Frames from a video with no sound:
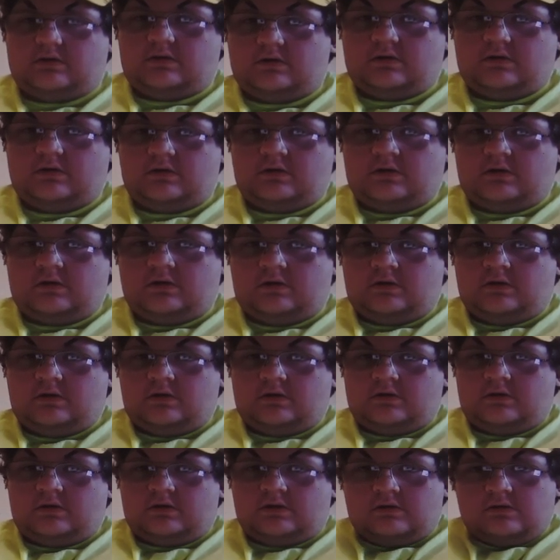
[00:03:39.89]

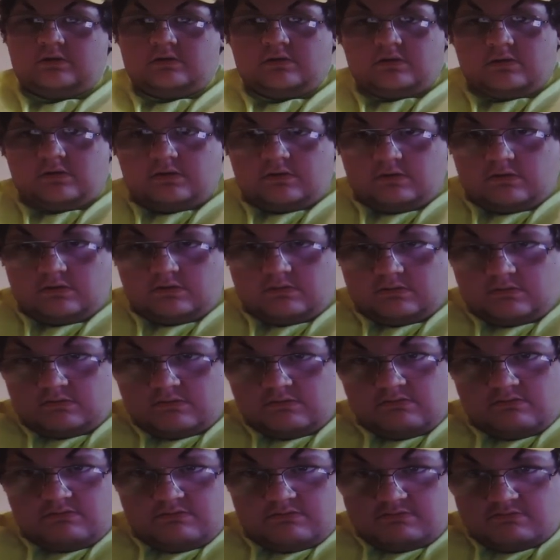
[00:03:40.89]

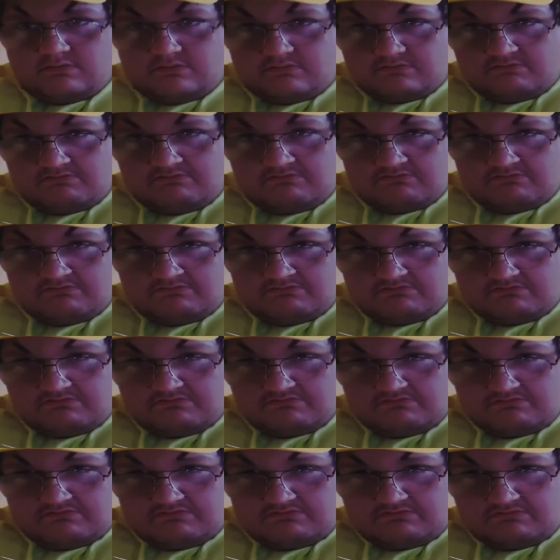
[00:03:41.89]

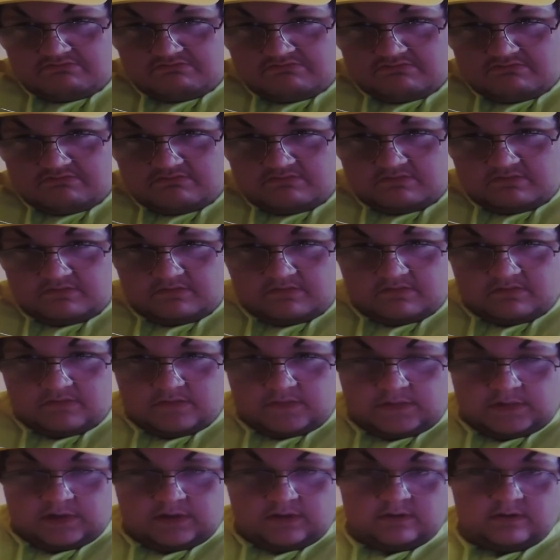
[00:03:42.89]

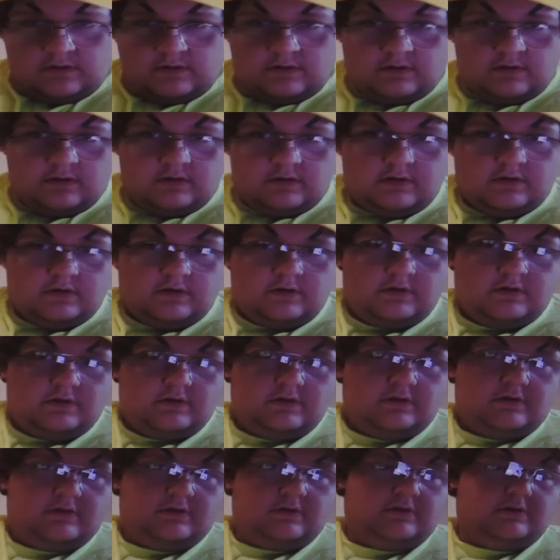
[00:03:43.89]

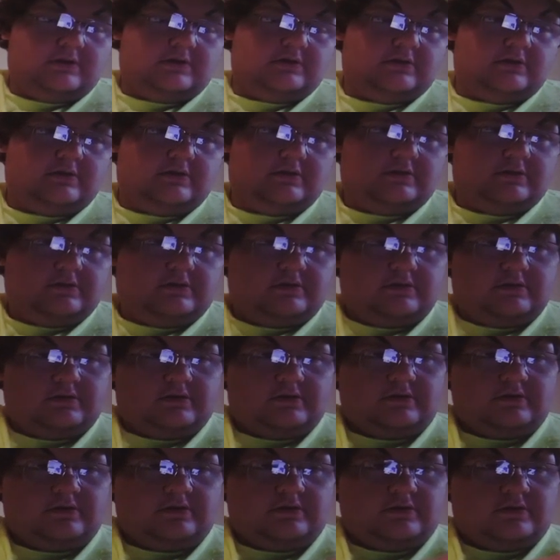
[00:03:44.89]

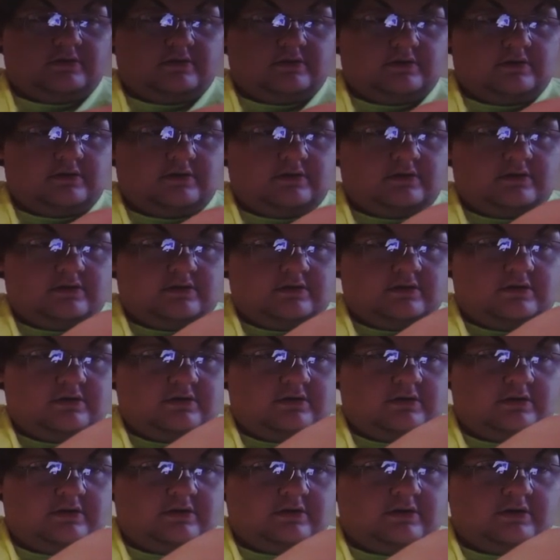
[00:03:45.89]

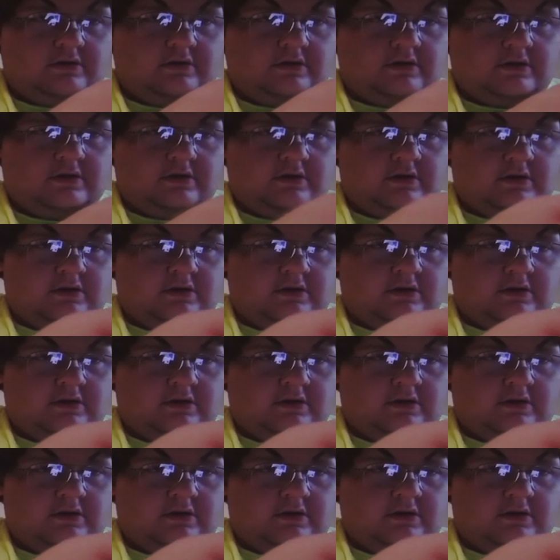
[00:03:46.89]
(silence)